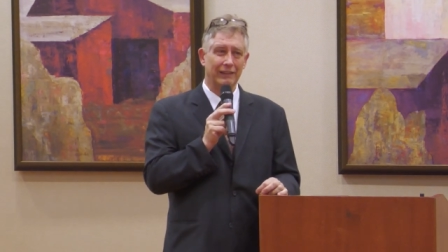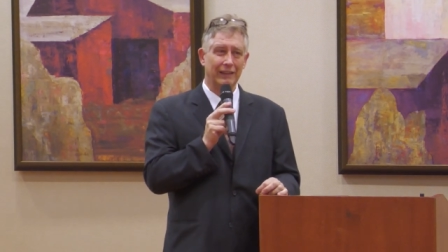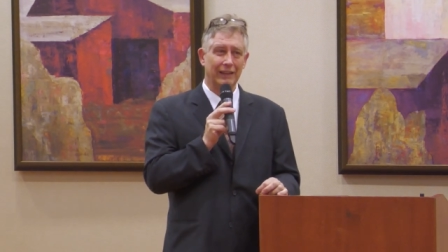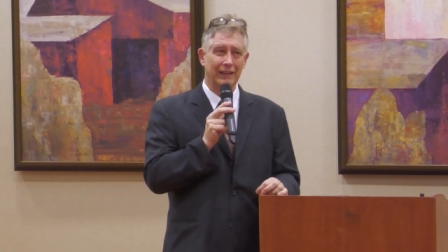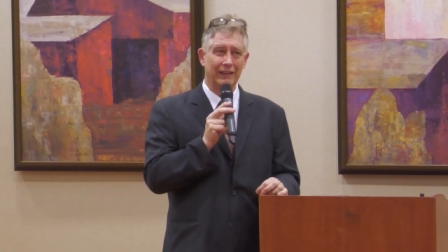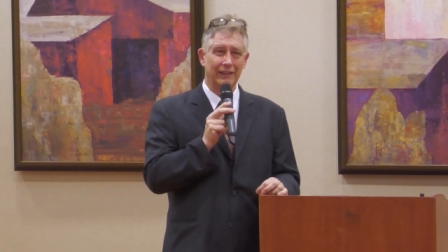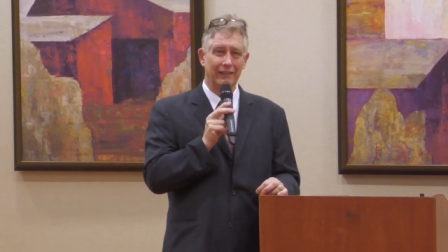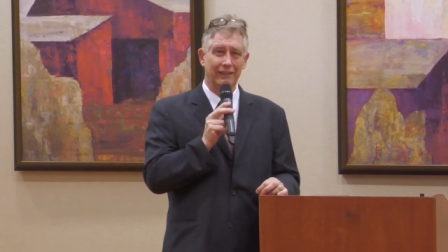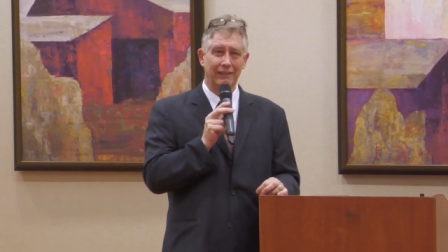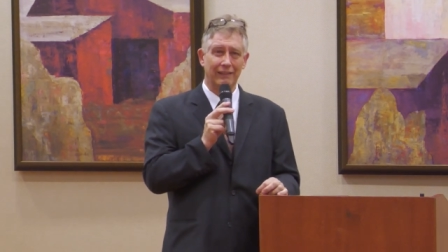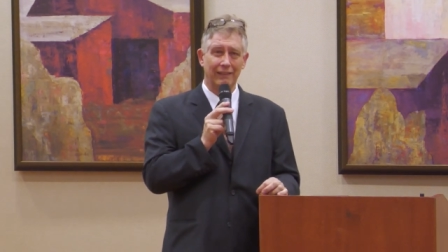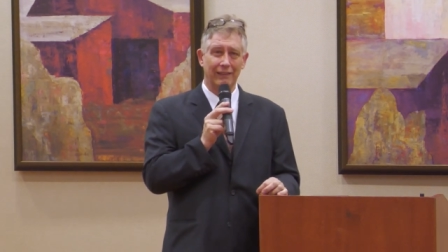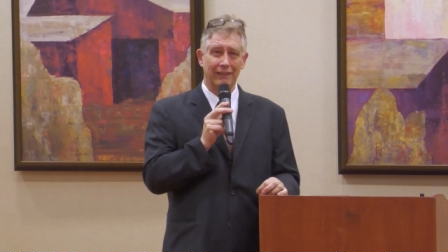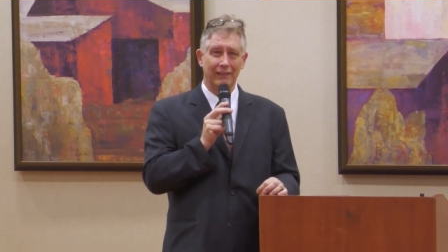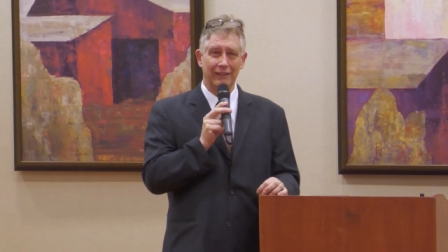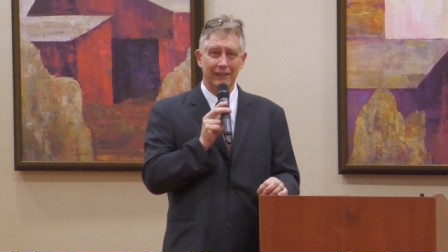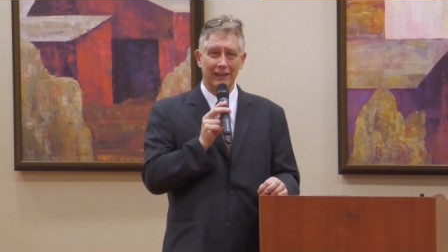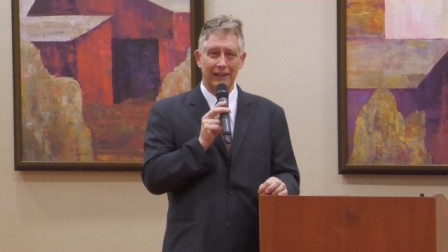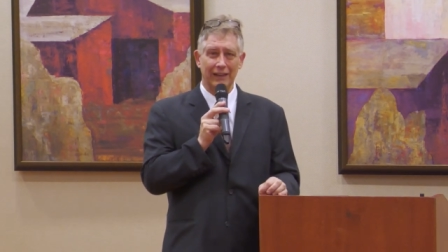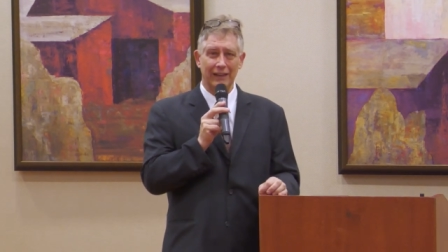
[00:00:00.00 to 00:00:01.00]
that is
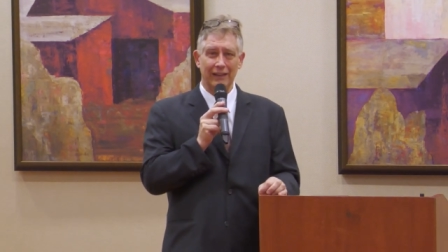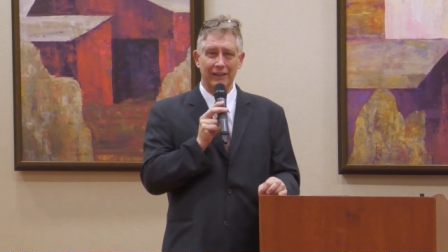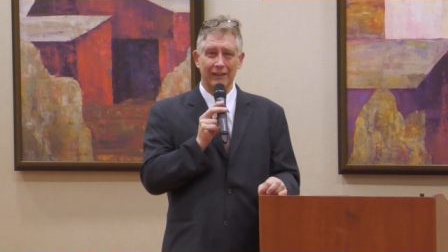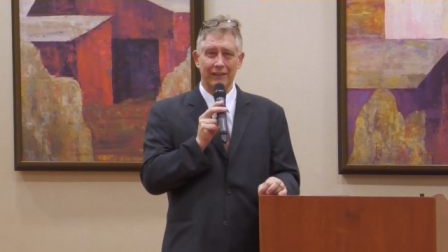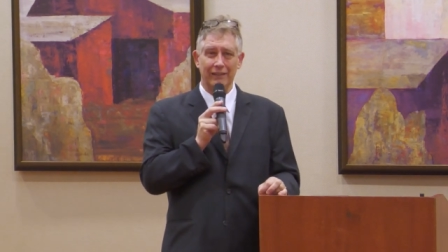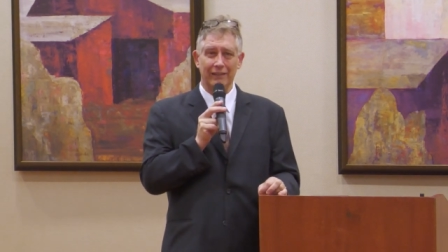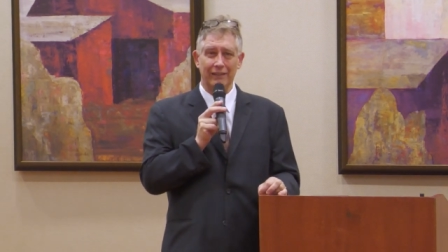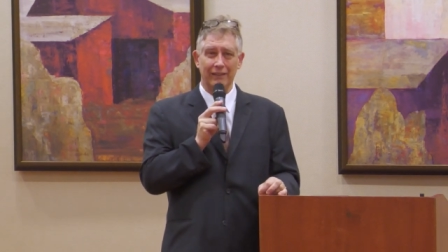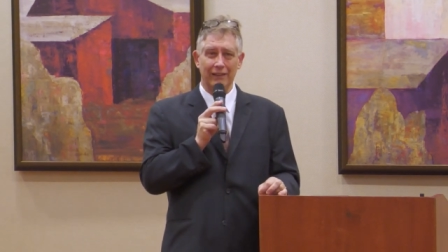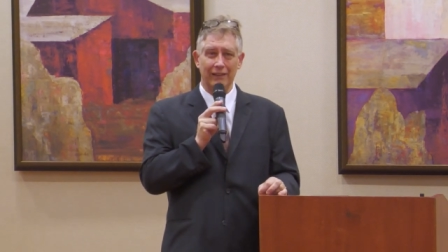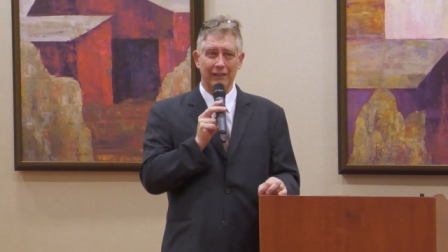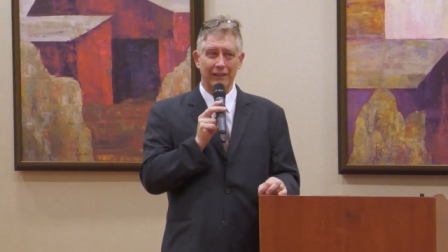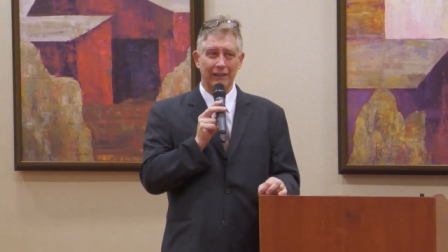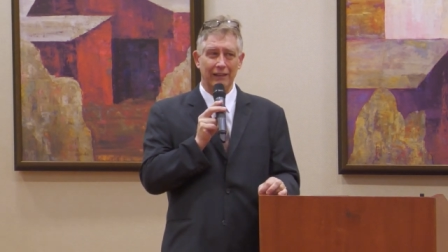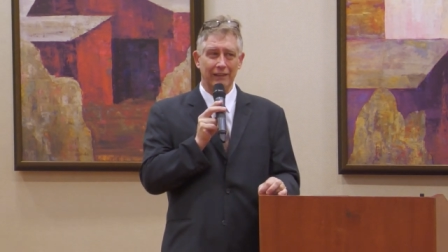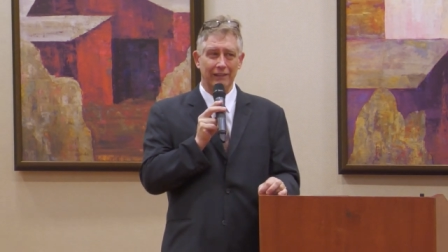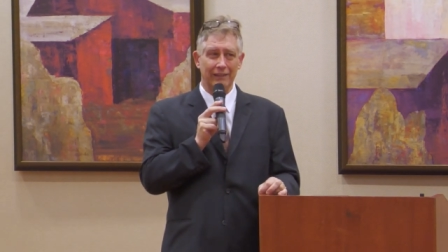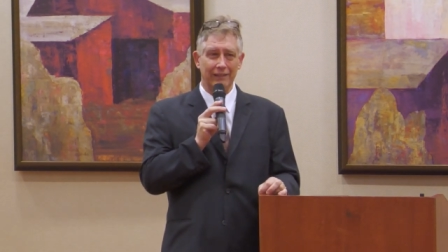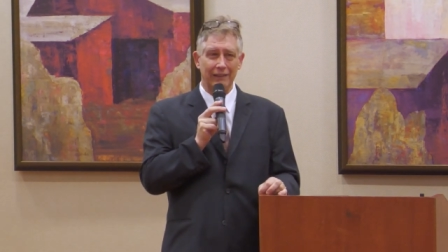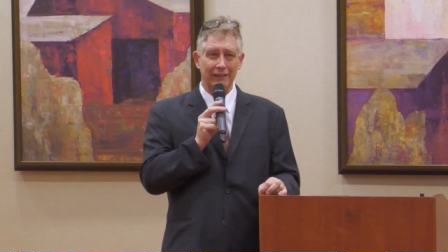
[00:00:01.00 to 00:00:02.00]
that is
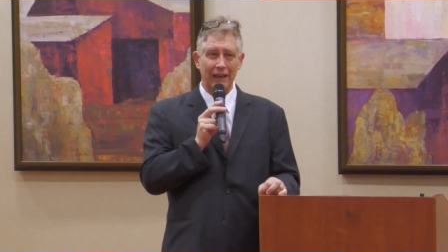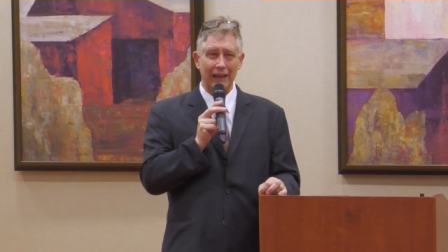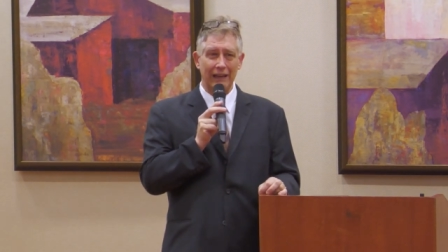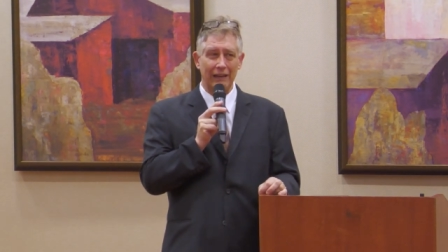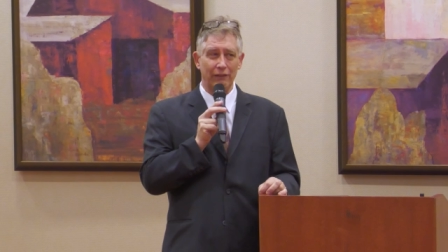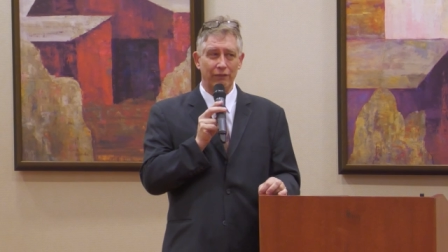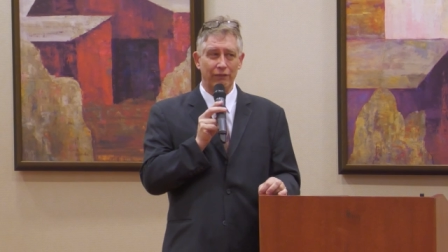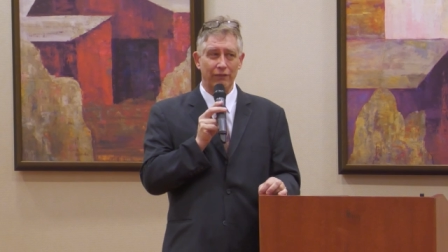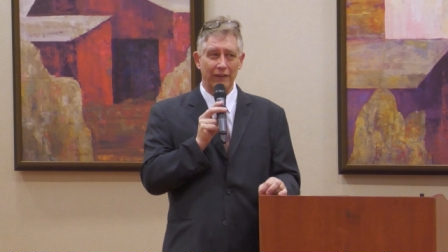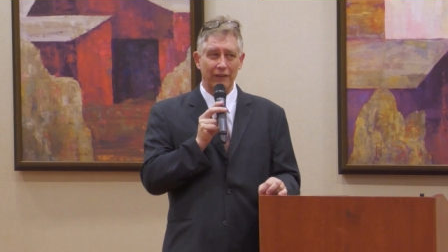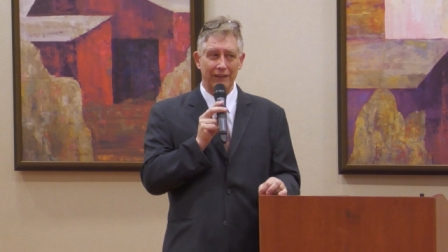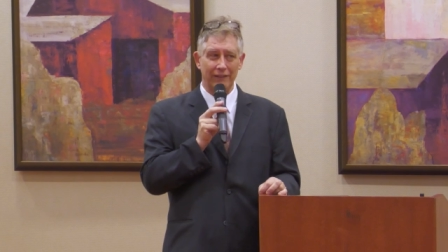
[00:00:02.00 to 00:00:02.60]
as safe